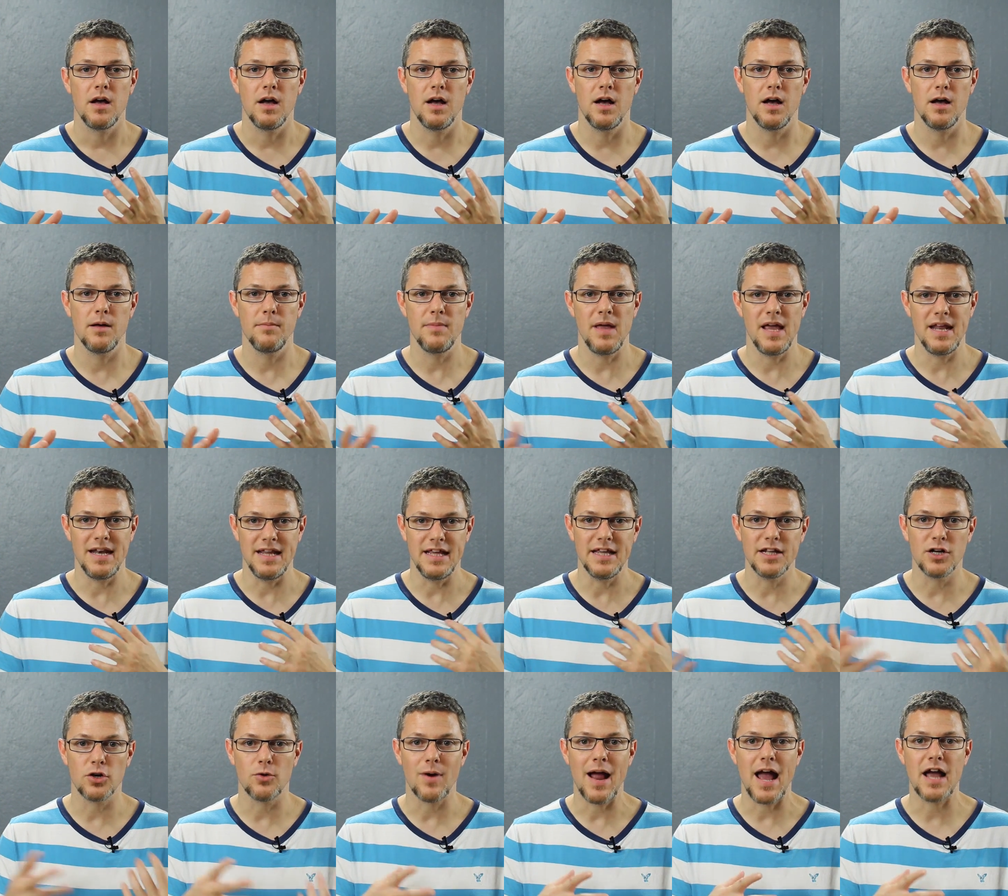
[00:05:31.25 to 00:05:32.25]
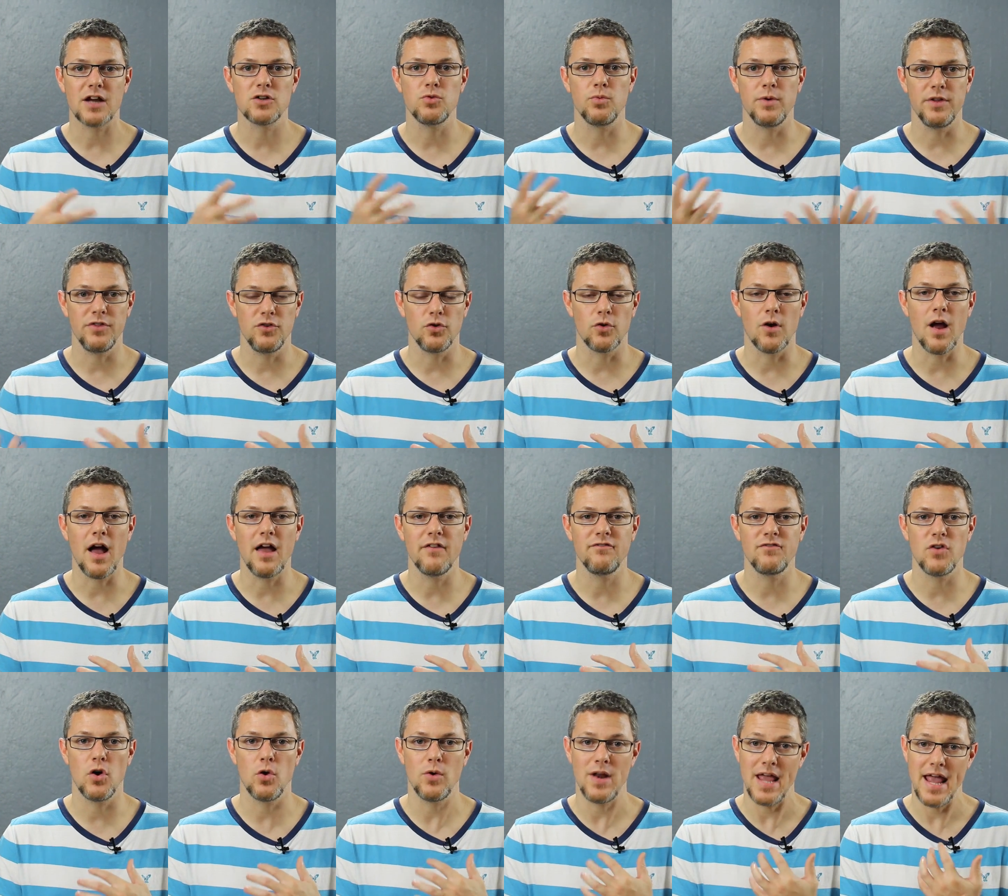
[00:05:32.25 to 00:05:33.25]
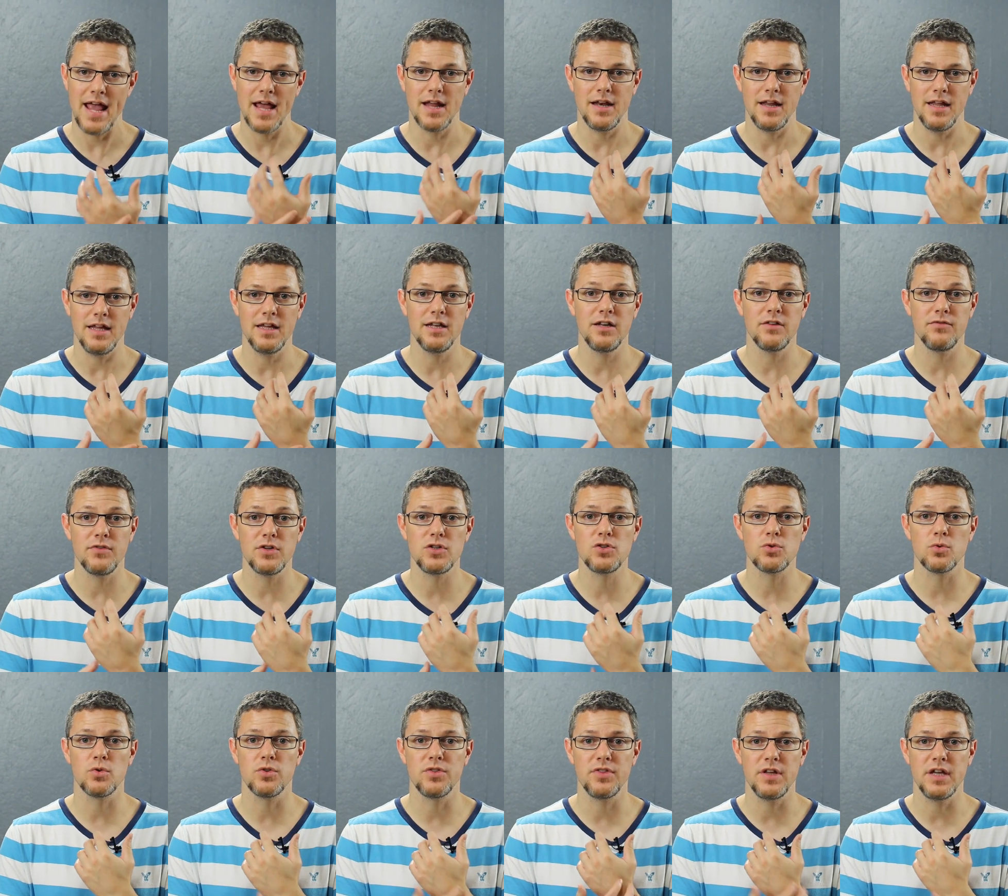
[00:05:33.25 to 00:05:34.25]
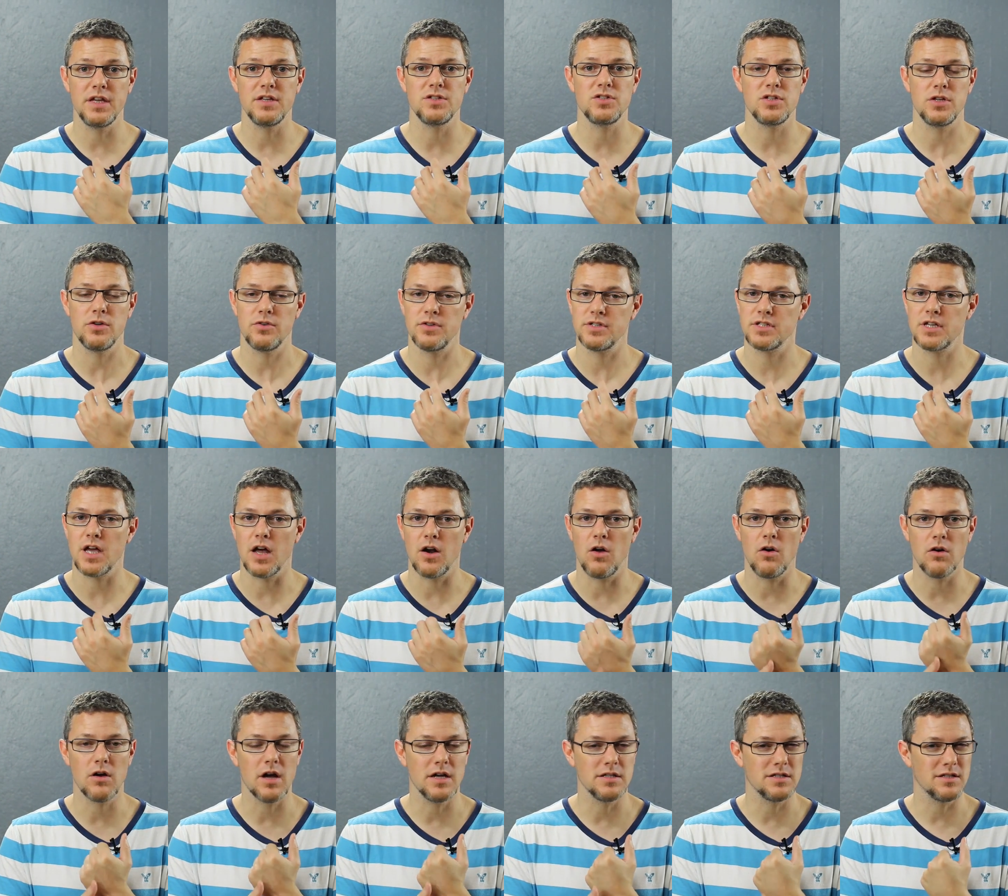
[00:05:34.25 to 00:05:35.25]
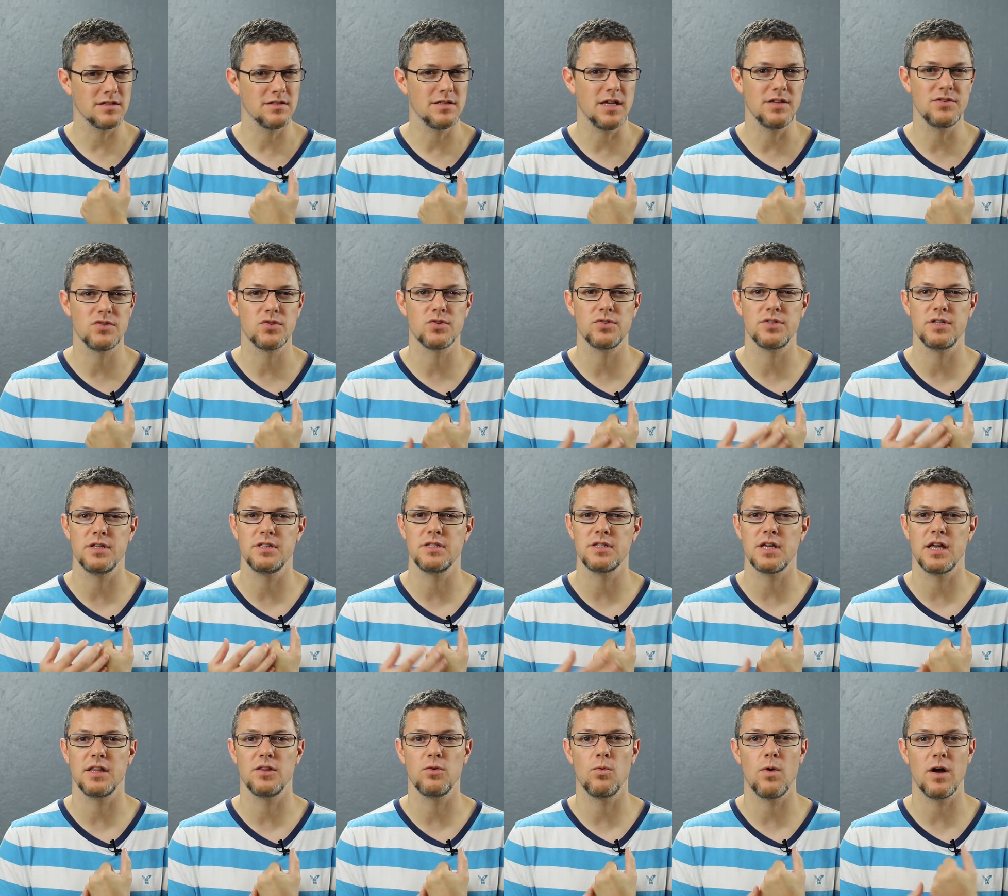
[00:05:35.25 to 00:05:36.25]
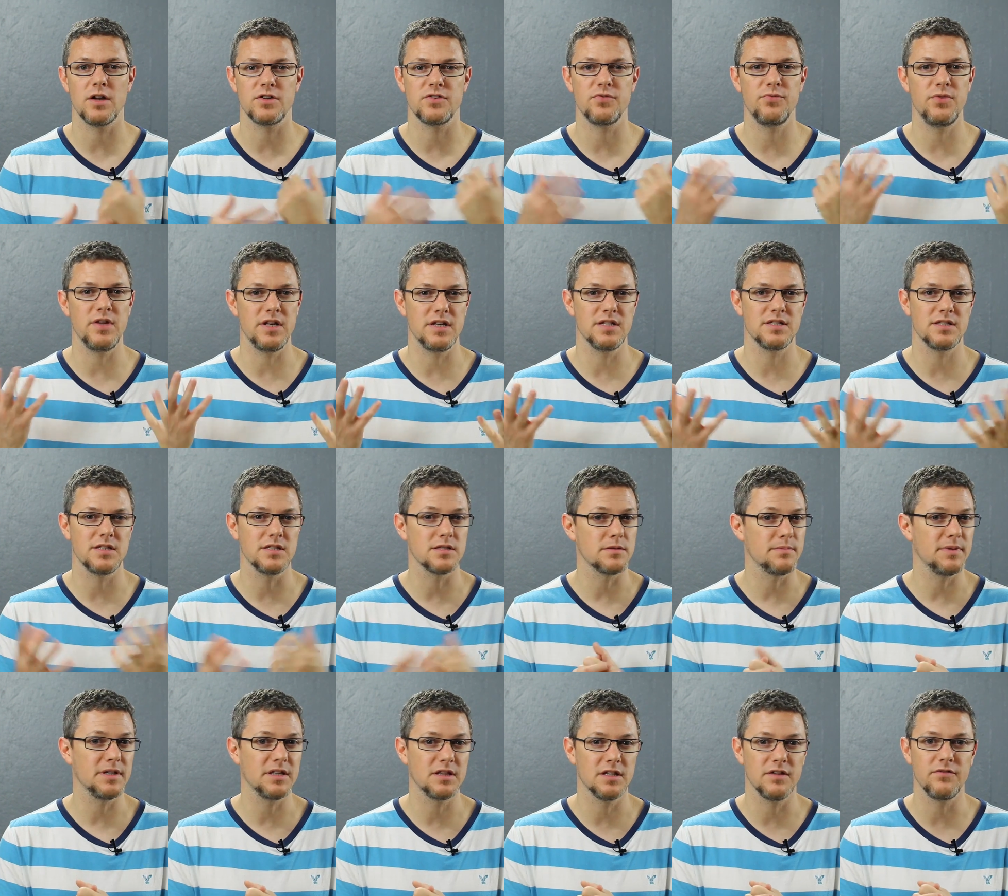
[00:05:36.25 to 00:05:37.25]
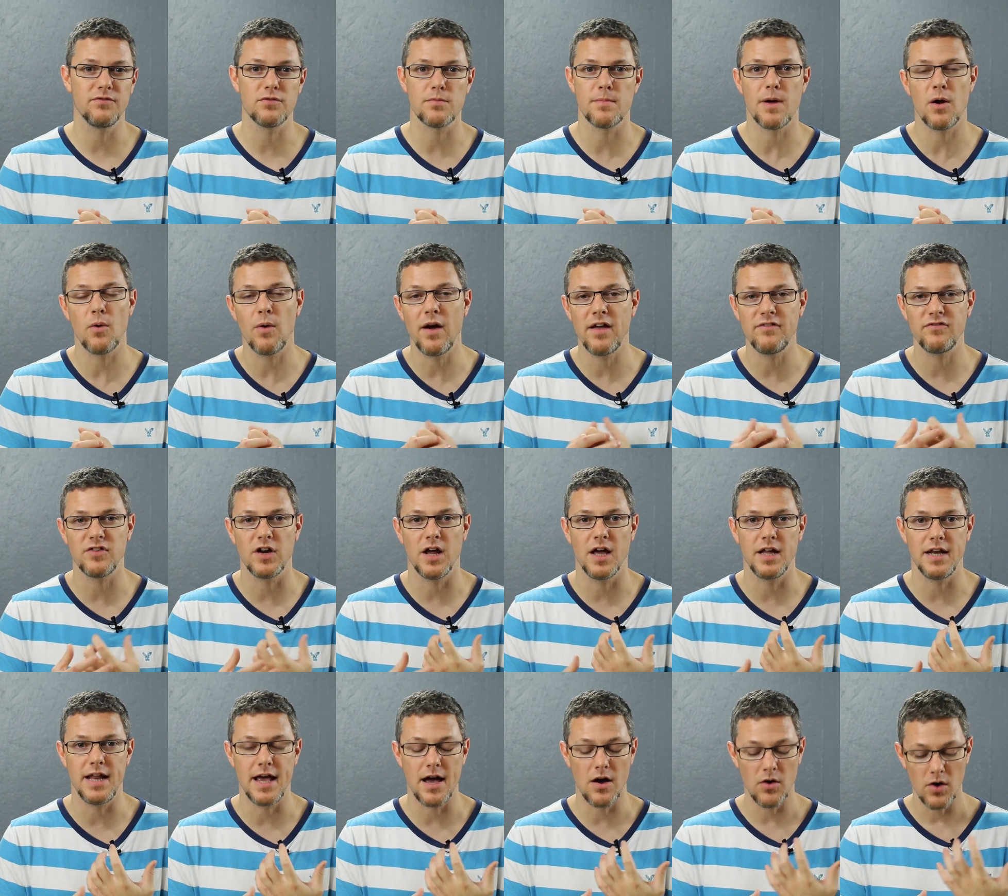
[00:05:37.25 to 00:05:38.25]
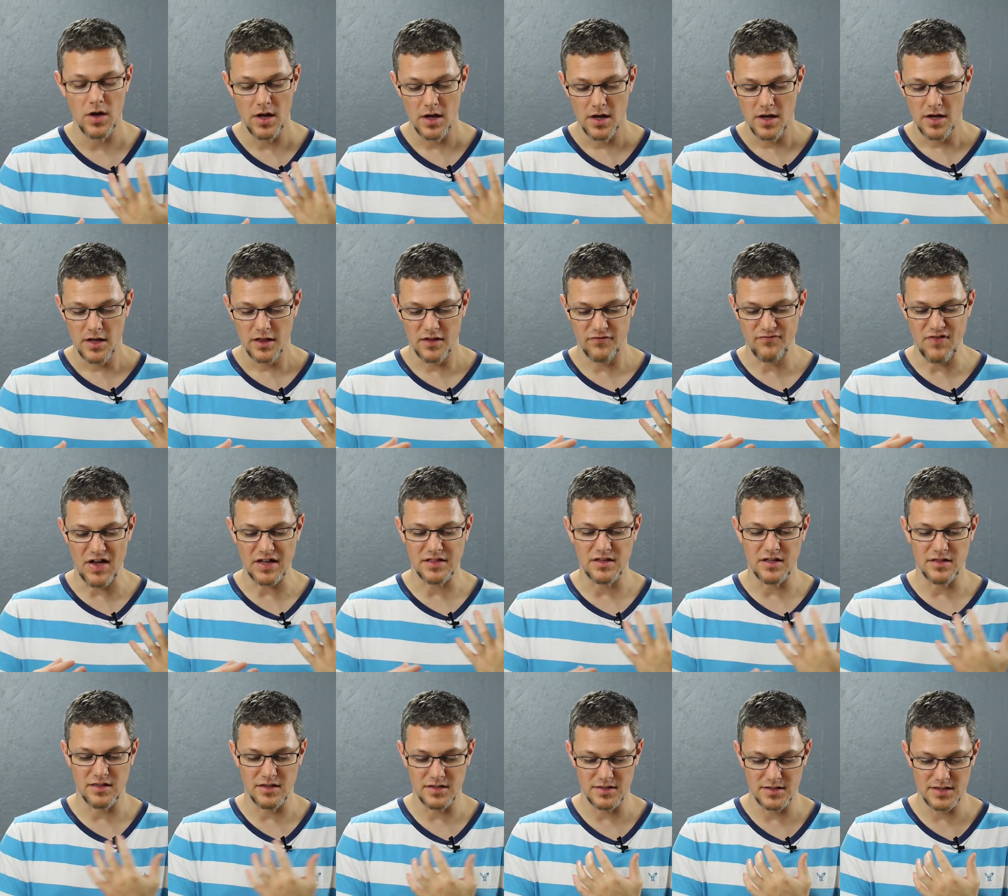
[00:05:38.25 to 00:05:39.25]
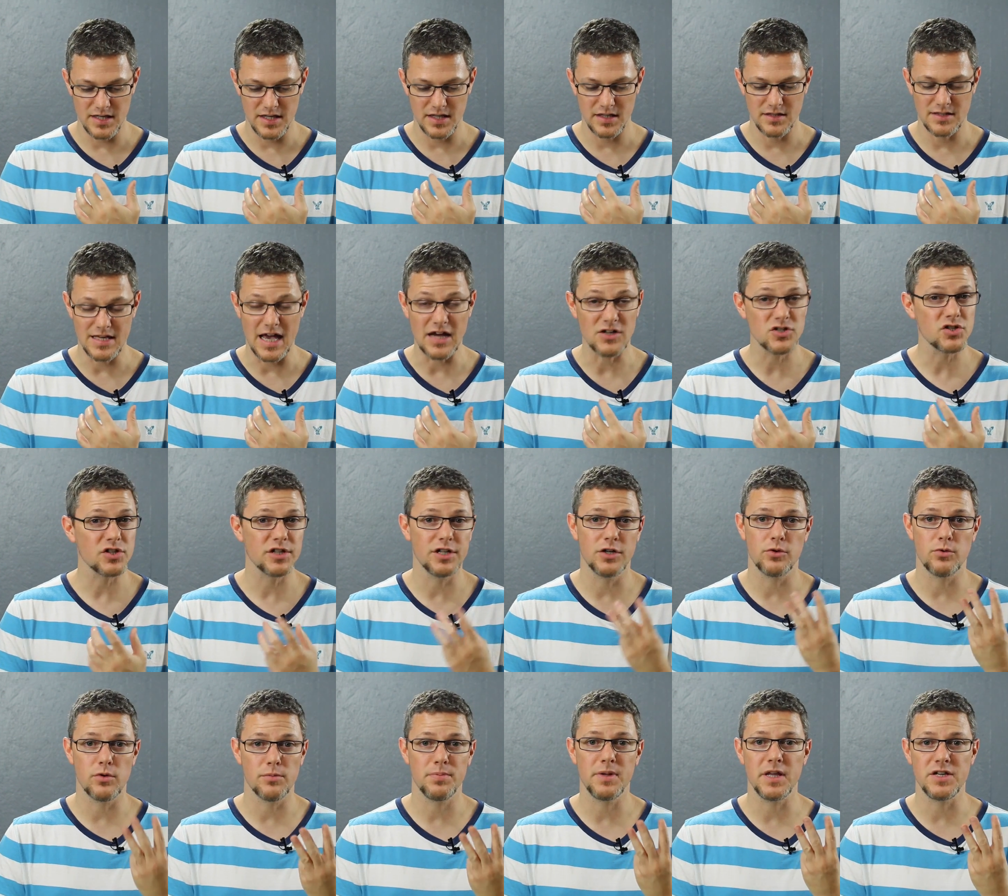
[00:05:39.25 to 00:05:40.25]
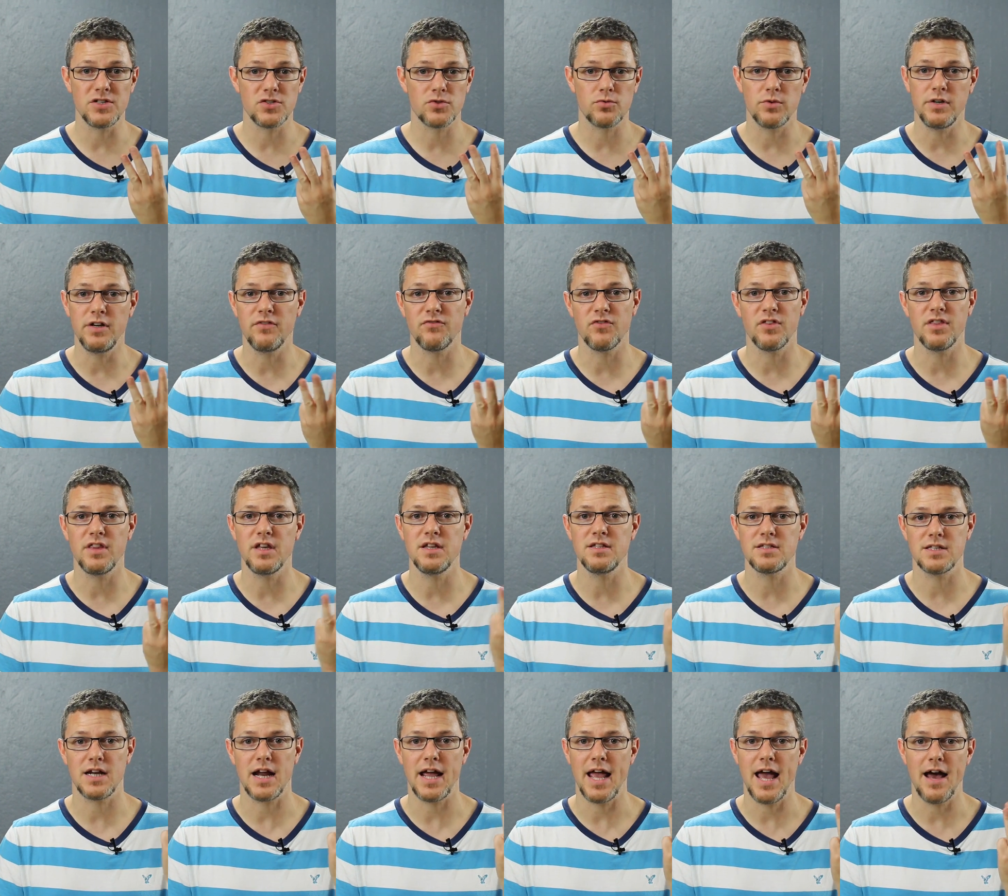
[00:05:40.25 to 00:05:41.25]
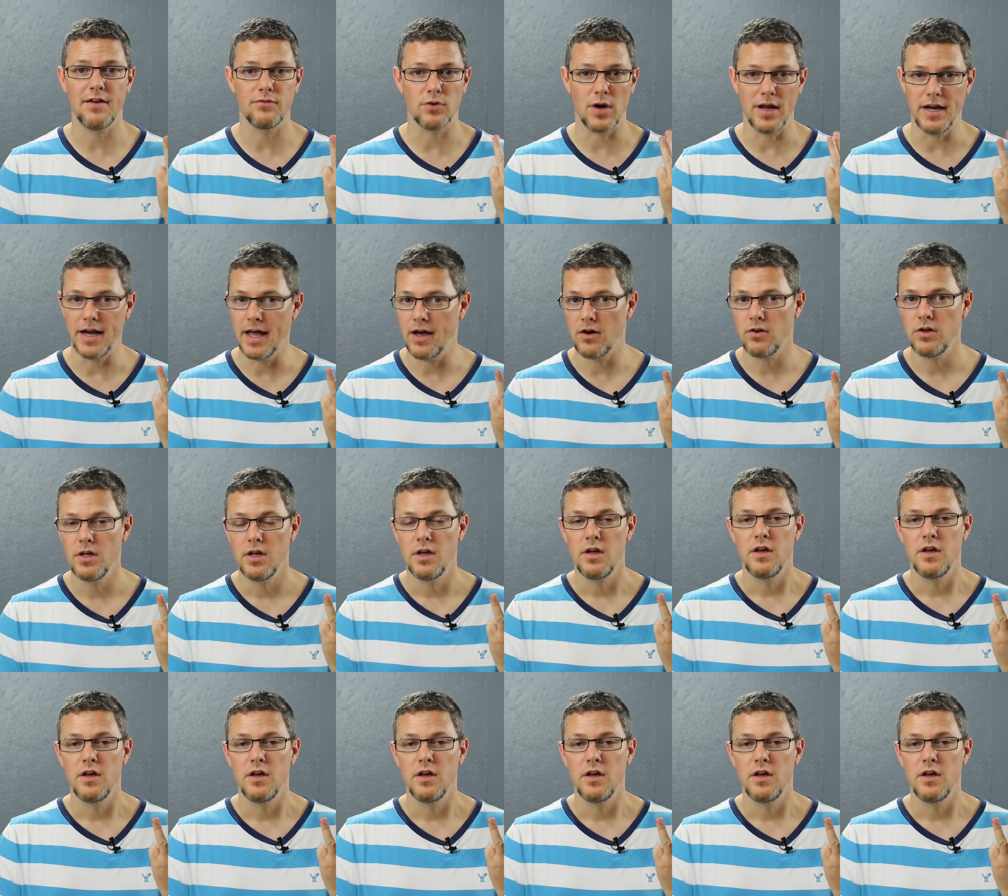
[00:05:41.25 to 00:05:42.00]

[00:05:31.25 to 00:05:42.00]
and interact with your iPhone and individual things. You know, it's got all kinds of sensors inside the watch. Fitness is a big thing for my wife and I now. The fact that this thing is actually going to replace 3 different things that I have right now.